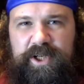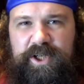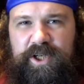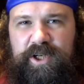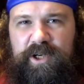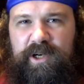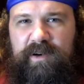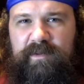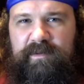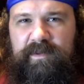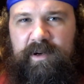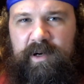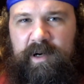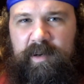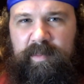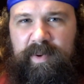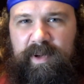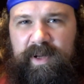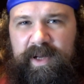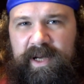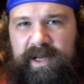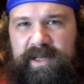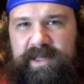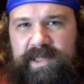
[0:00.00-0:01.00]
sure if there are
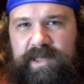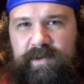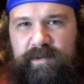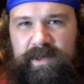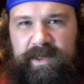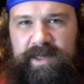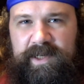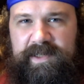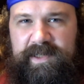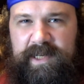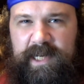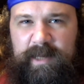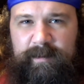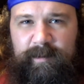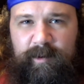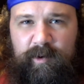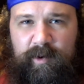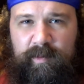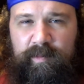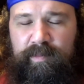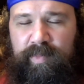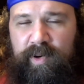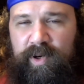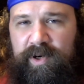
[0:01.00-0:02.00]
plans to release any more
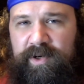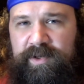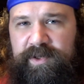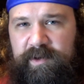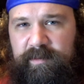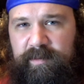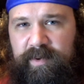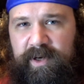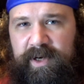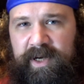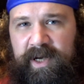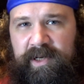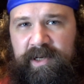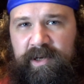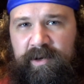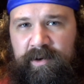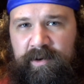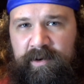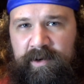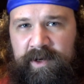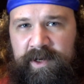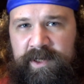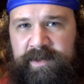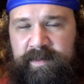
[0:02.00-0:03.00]
Birds of Prey
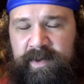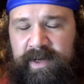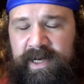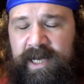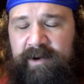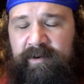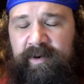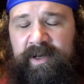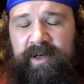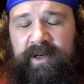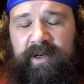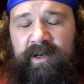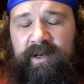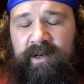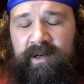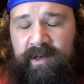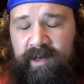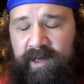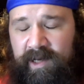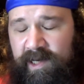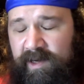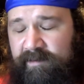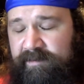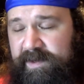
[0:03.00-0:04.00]
toys, but I would
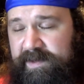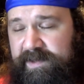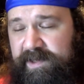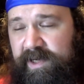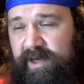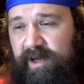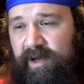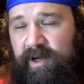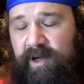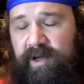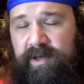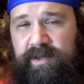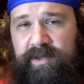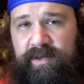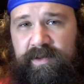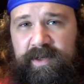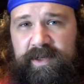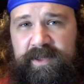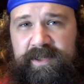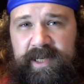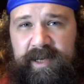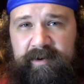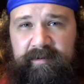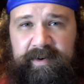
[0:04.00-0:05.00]
love to see
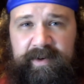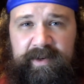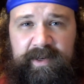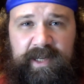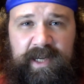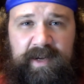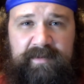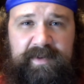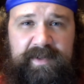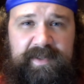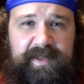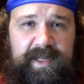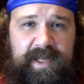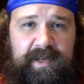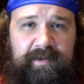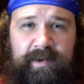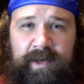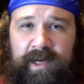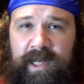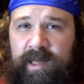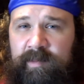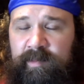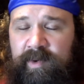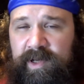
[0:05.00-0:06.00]
Huntress, I would love to see
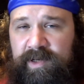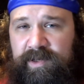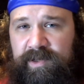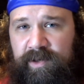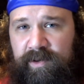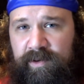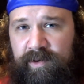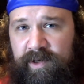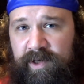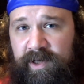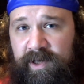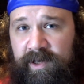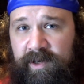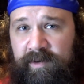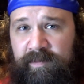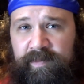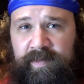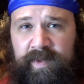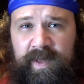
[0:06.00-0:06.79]
Renee Montoya,